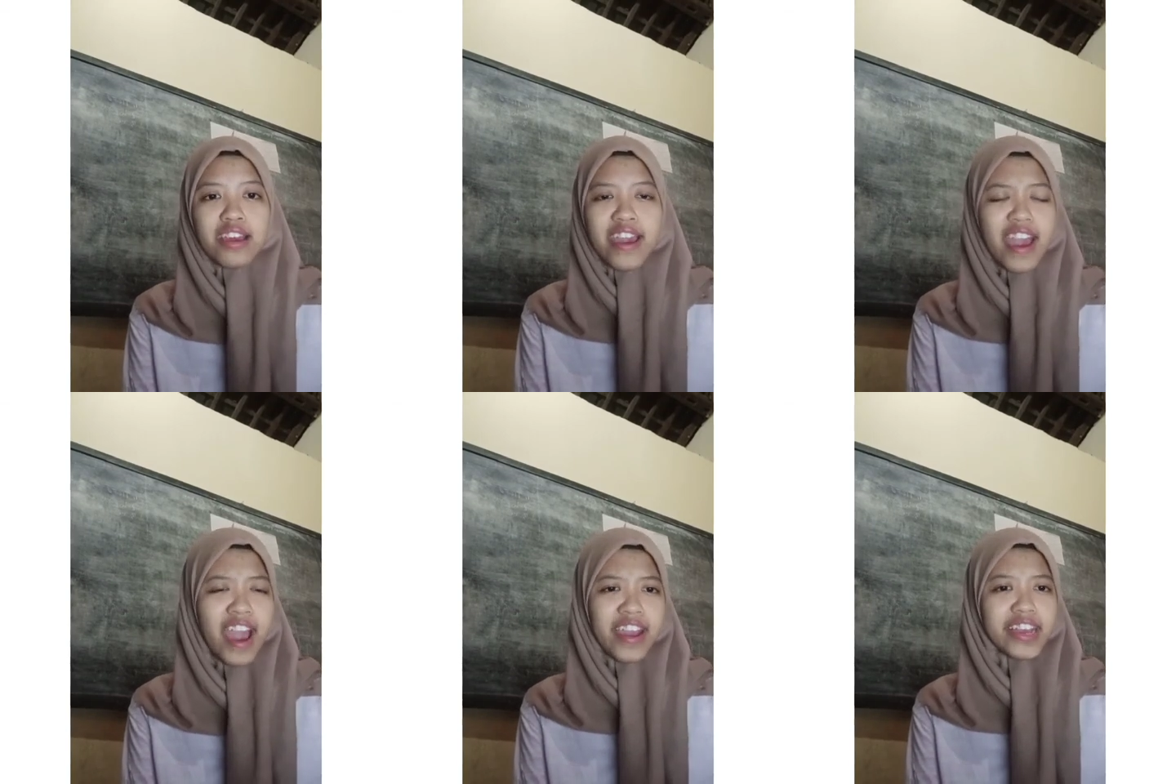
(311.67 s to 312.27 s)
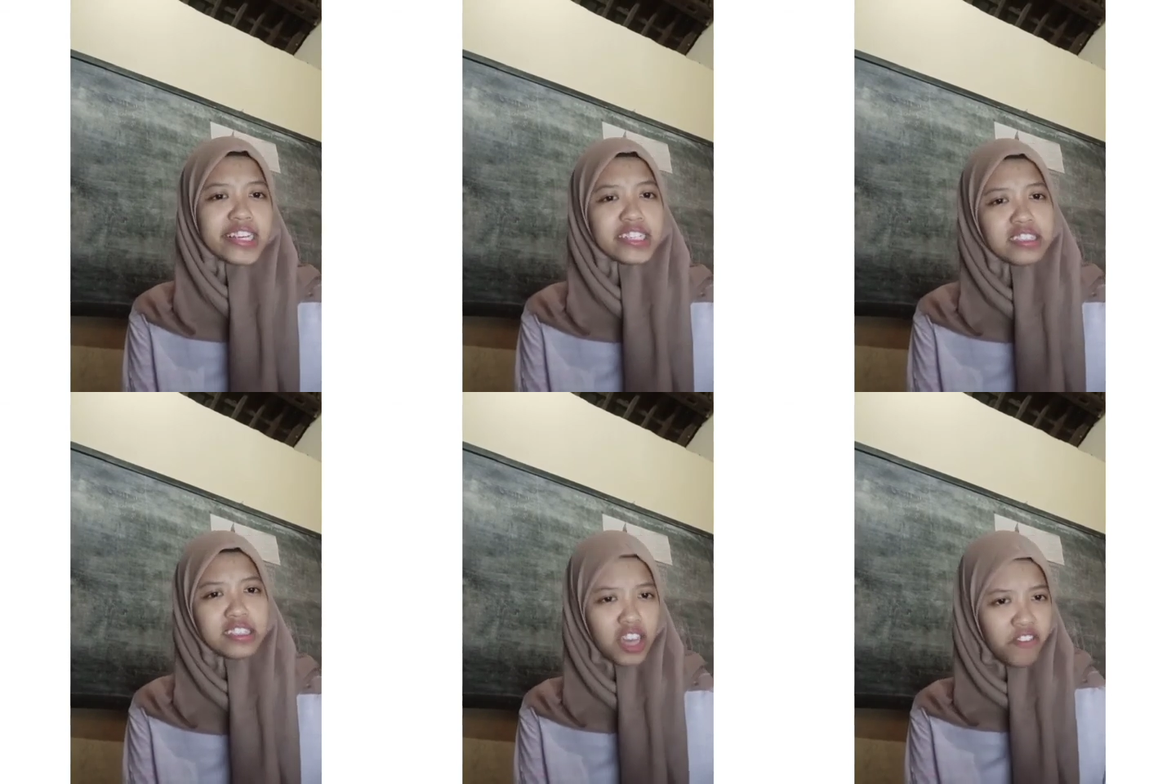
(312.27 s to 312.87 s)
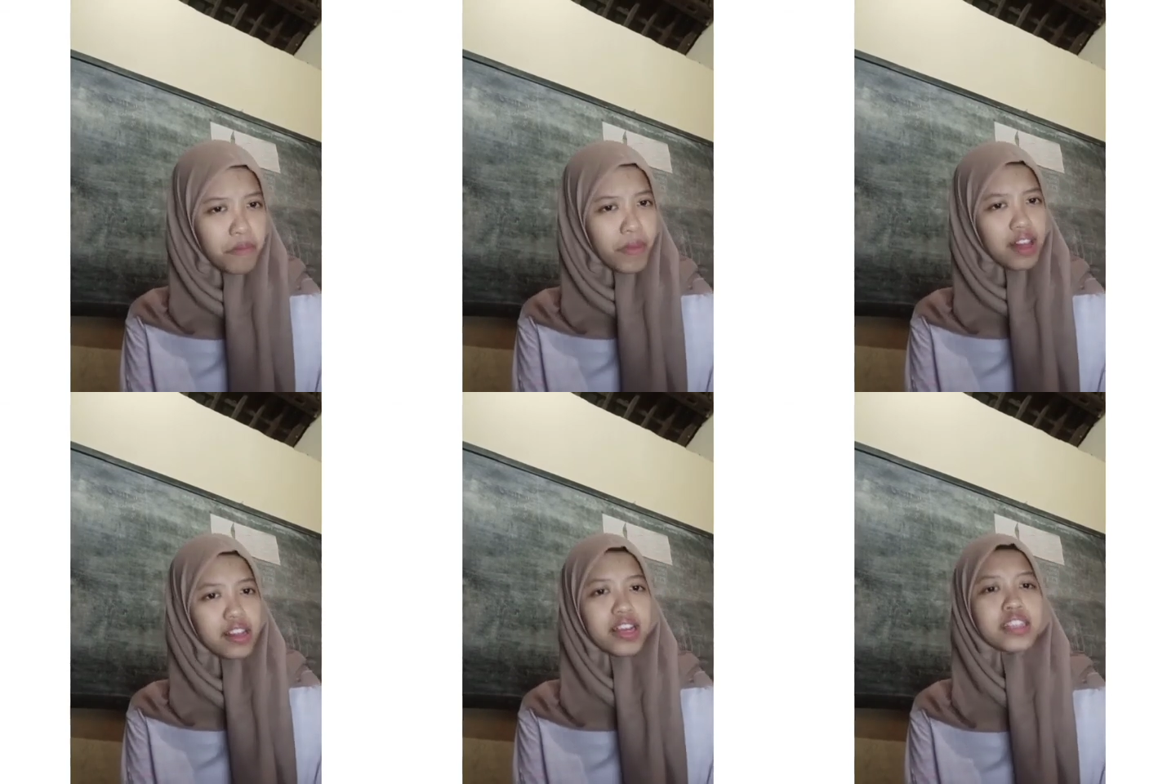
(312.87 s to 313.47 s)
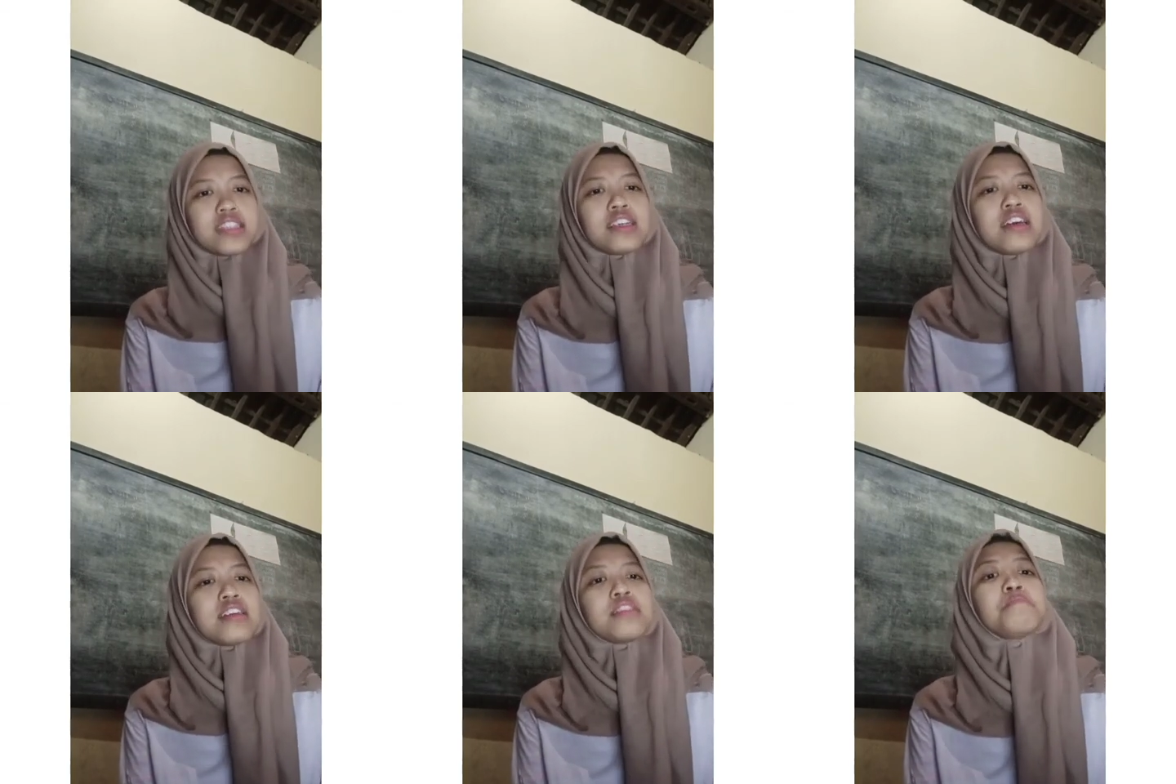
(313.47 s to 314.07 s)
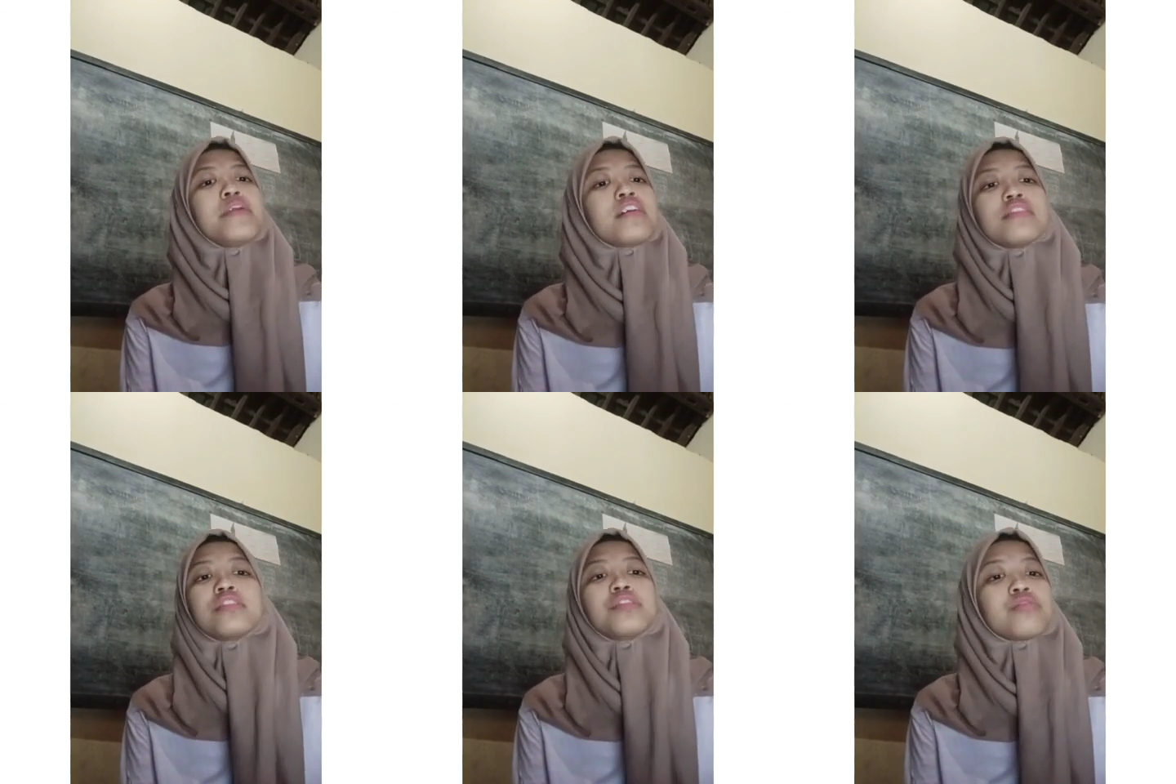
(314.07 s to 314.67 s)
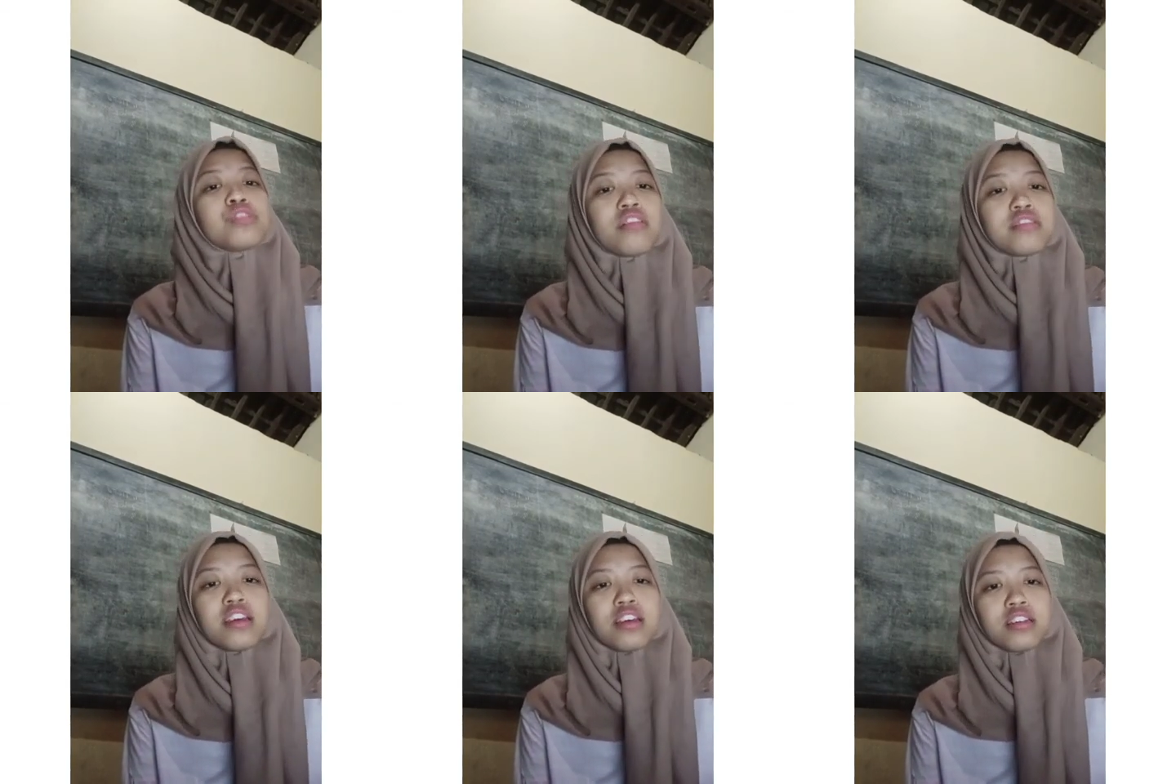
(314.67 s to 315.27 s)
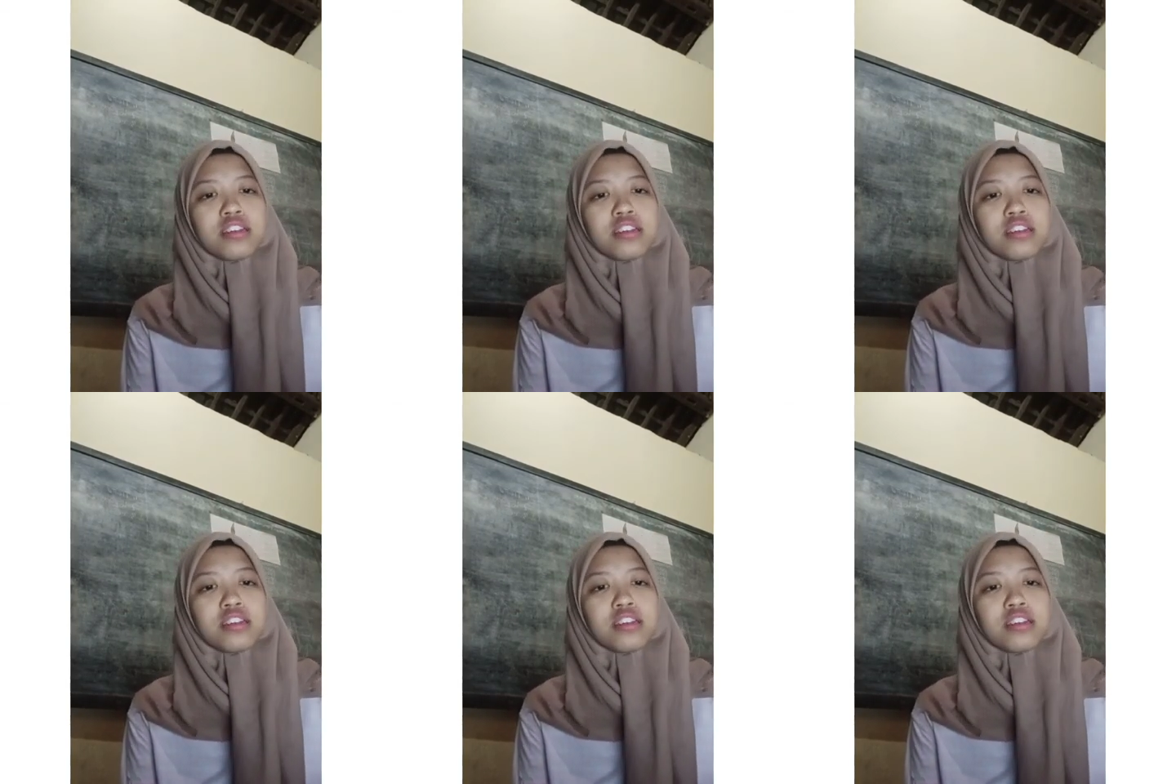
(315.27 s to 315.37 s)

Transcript: Hey, give a melon, the biggest in your shanty.